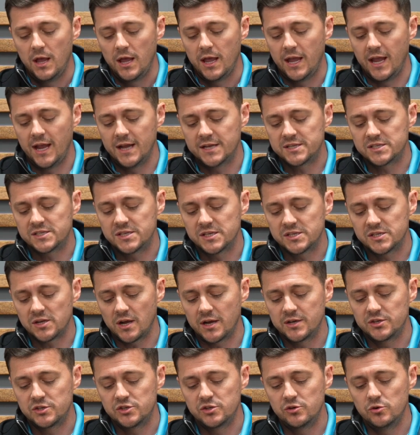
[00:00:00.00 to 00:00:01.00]
It's
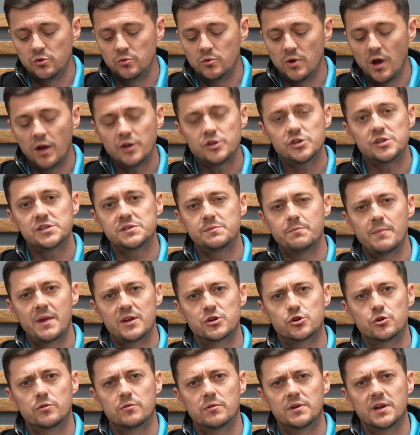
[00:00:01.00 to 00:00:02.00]
designed to not just
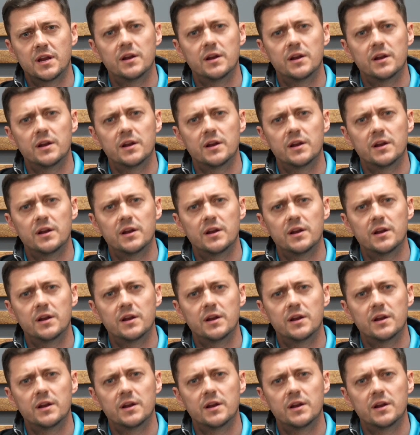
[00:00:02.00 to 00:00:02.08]
measure,